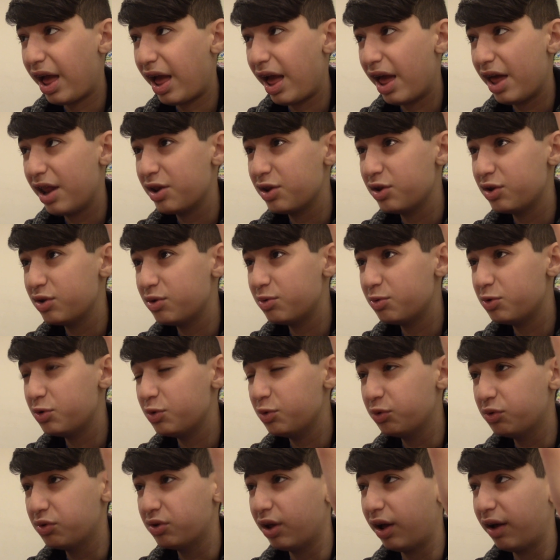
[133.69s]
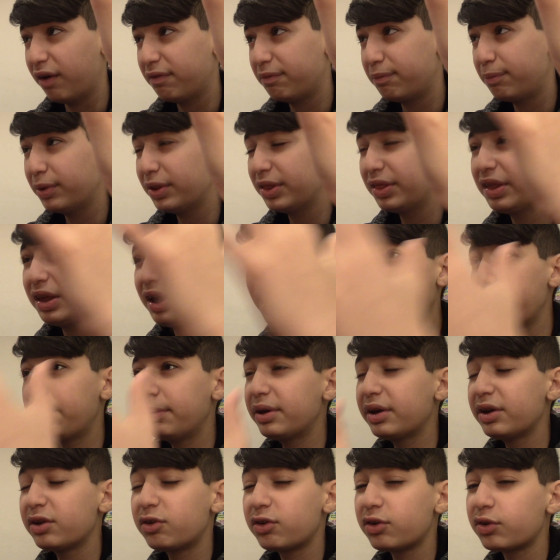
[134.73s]
and do stuff. But the IP
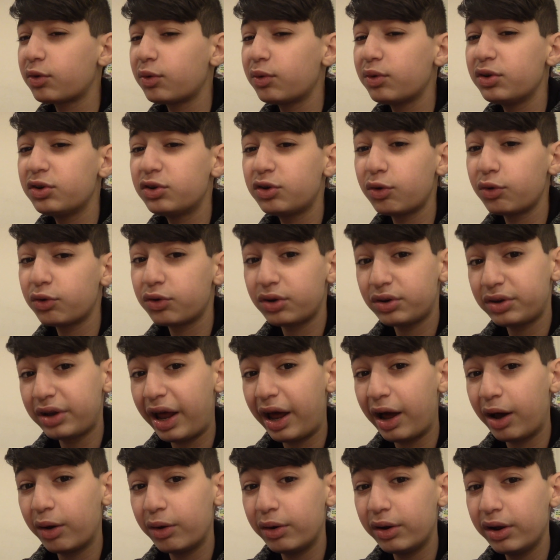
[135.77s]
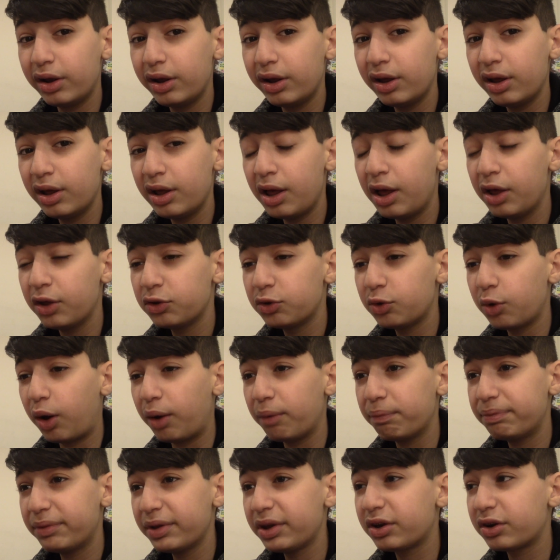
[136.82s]
address only shows your town, so
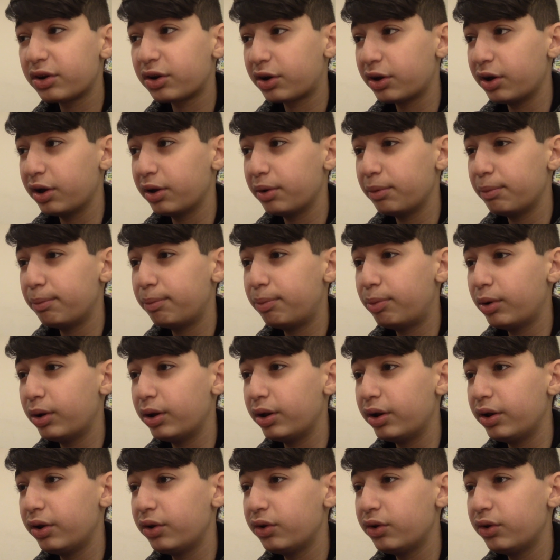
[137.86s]
I think you're good. But